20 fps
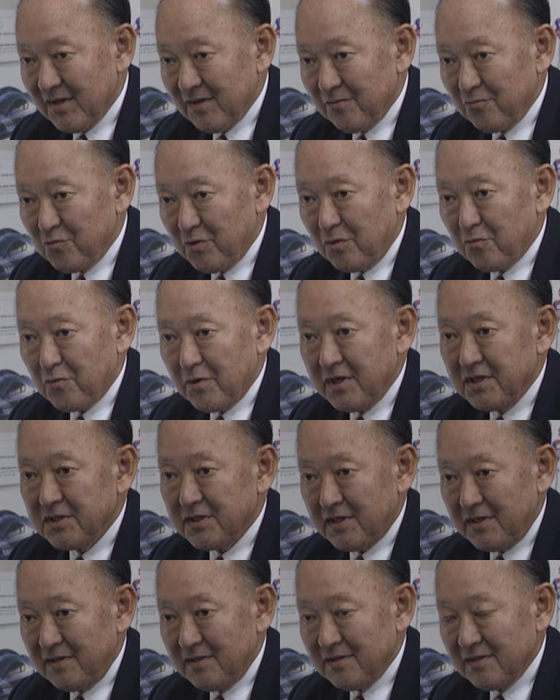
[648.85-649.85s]
went
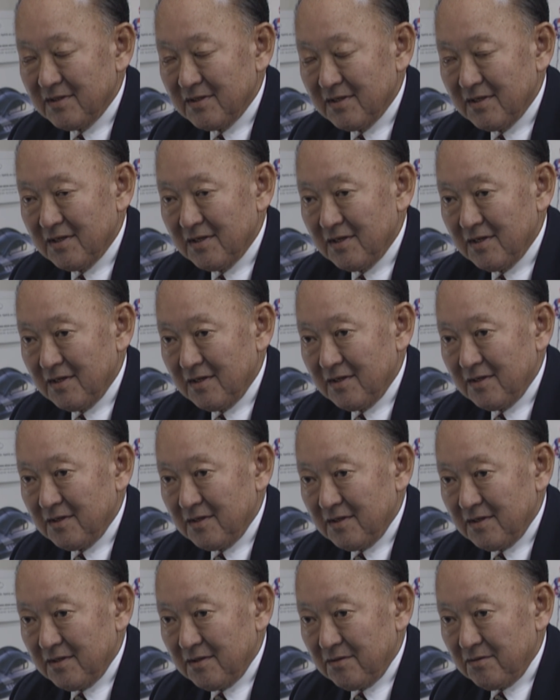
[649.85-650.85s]
racing,
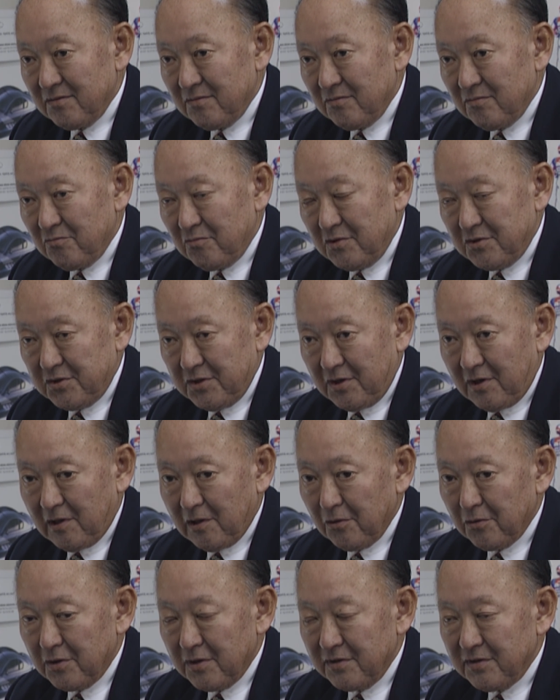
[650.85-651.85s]
which
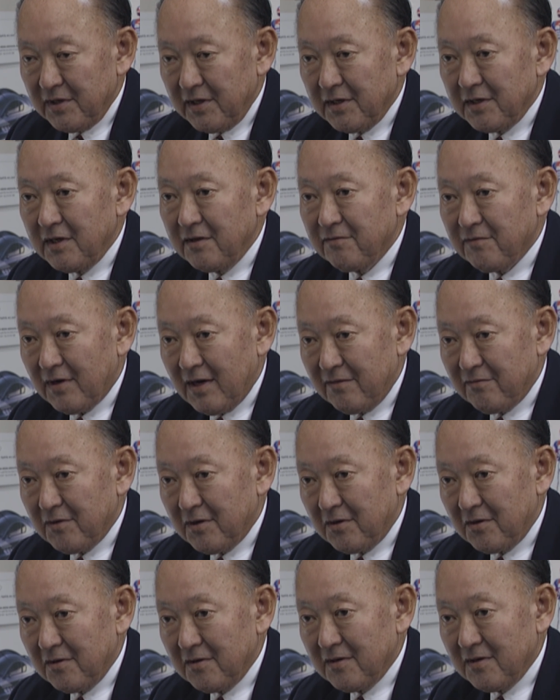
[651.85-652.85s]
included the Indy
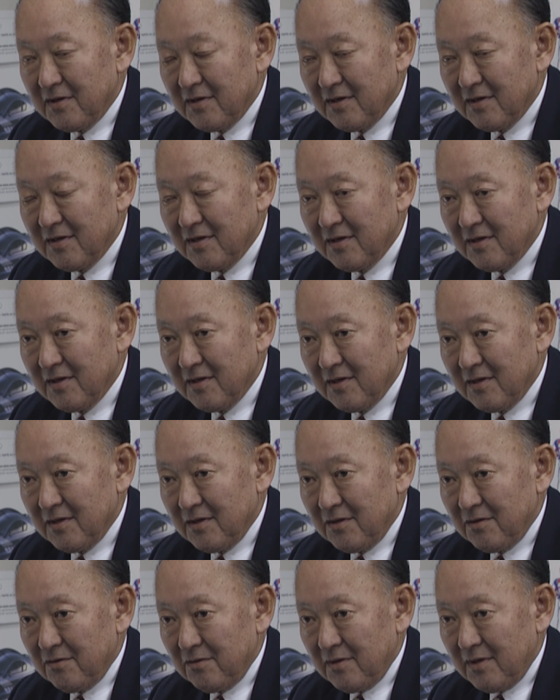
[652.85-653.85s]
500.
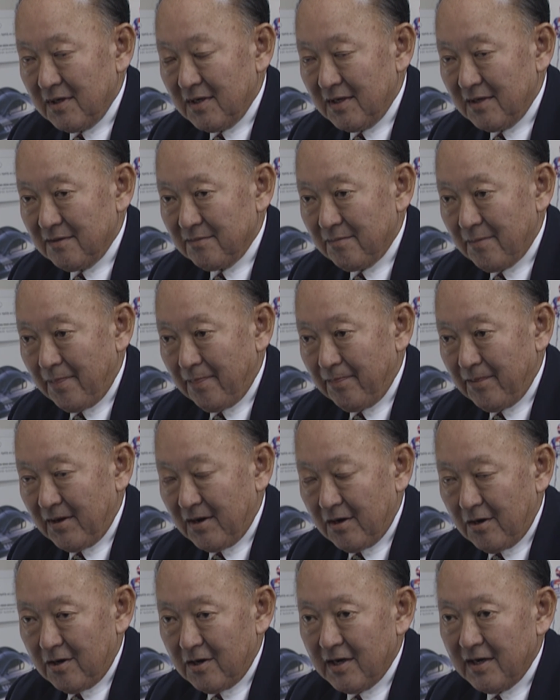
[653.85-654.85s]
The
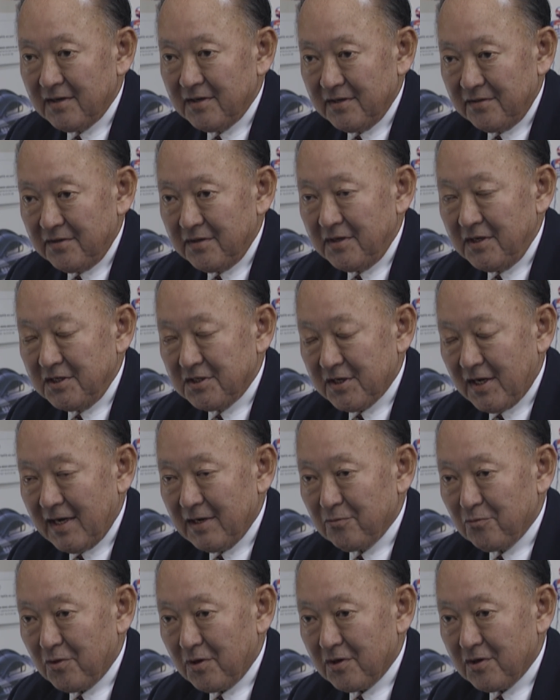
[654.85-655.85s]
car I did the
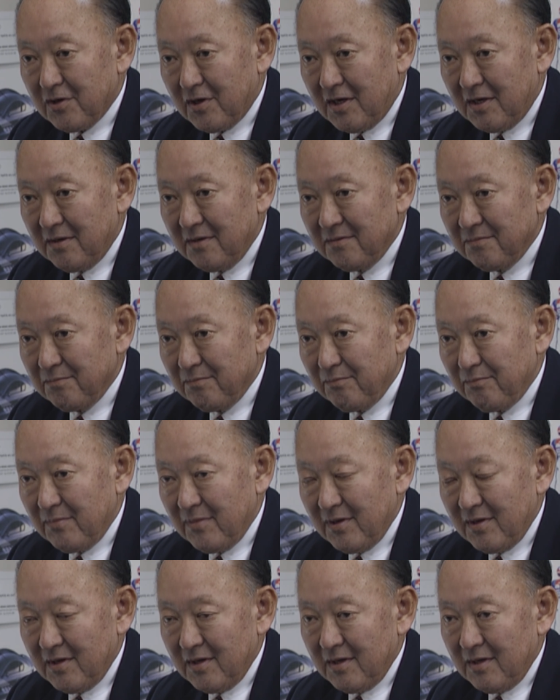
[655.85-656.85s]
design work on,
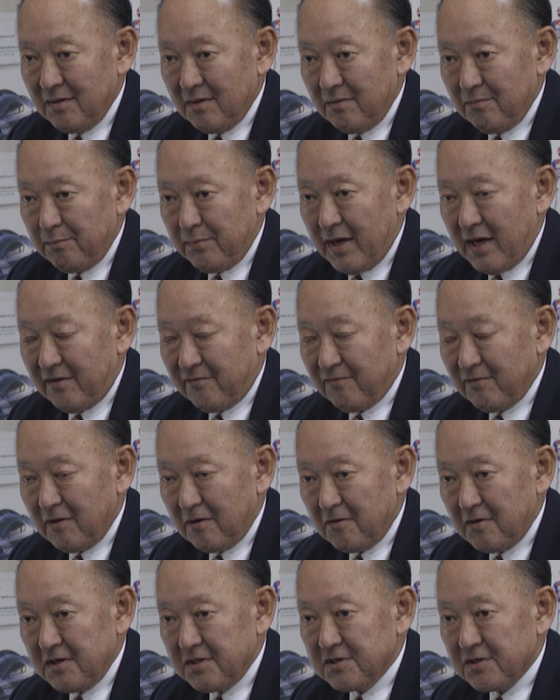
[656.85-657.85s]
Pat
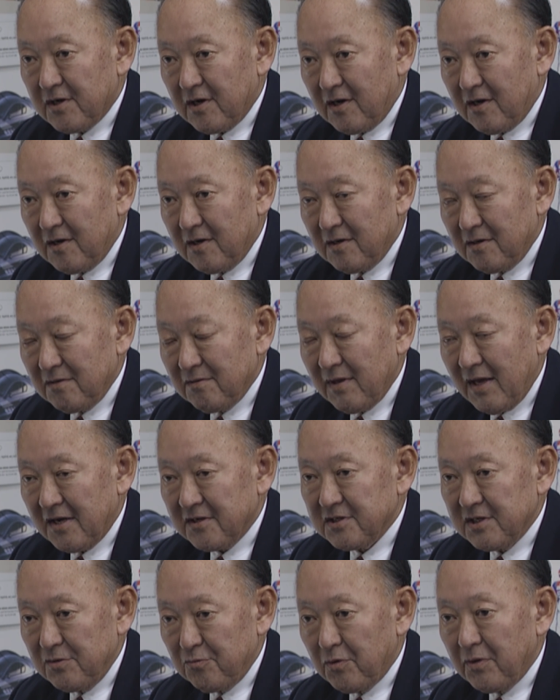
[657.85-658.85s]
Flaherty's car,
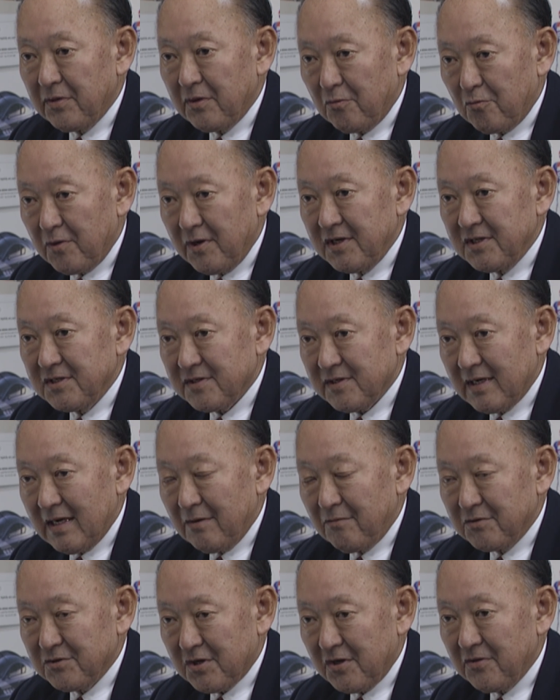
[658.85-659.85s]
actually won the race, and I
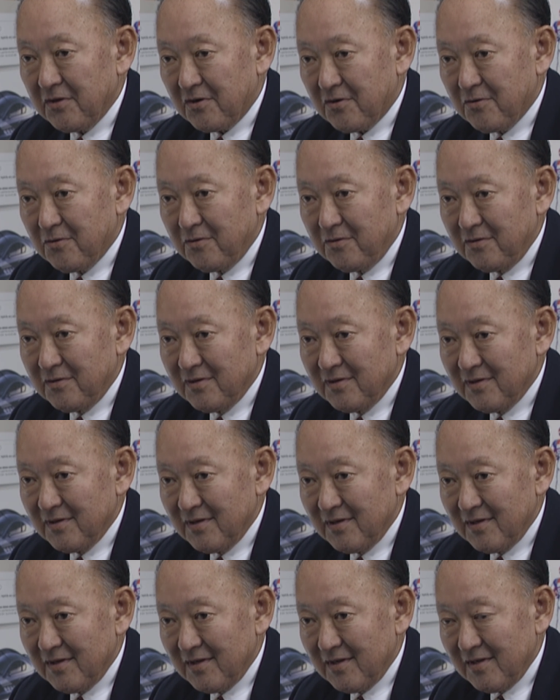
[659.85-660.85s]
was on the crew.
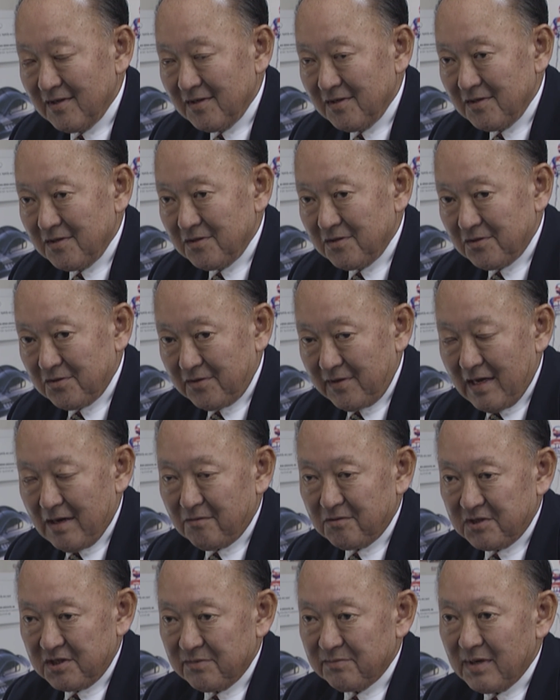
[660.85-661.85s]
So that
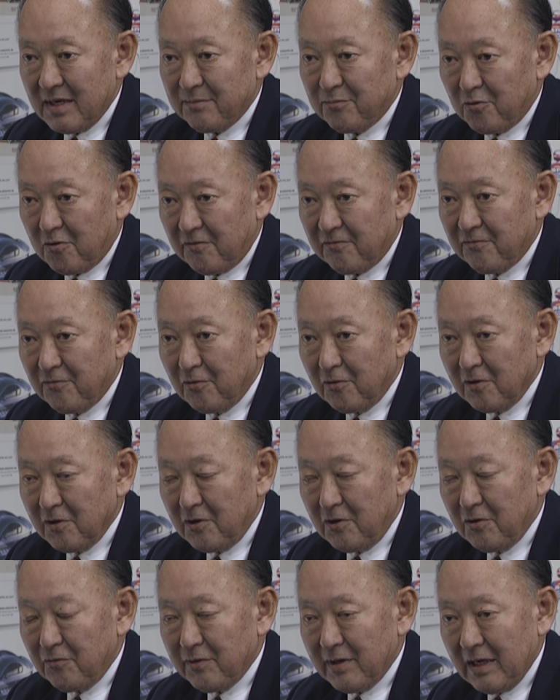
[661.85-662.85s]
was in my
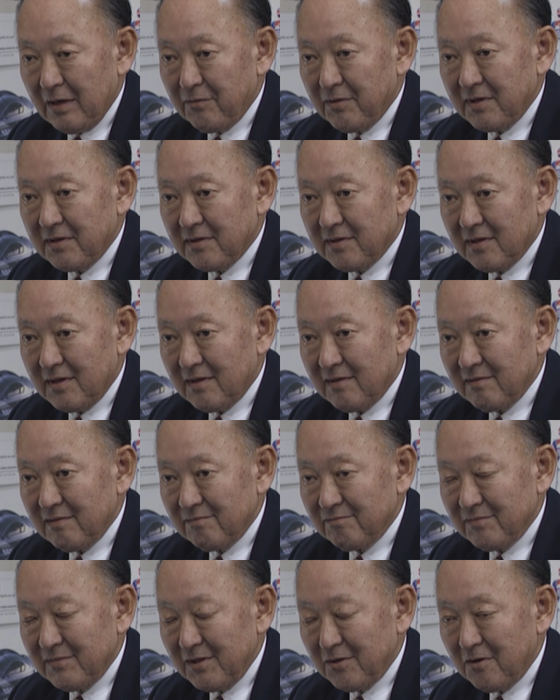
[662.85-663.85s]
portfolio when I went to
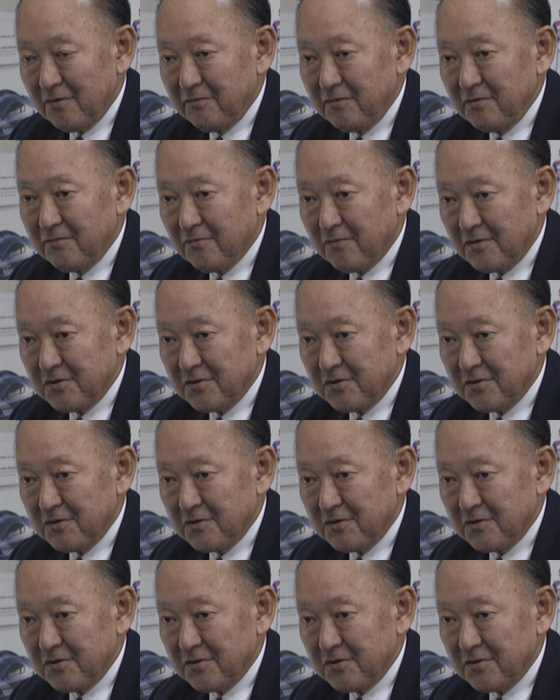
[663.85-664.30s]
interview for a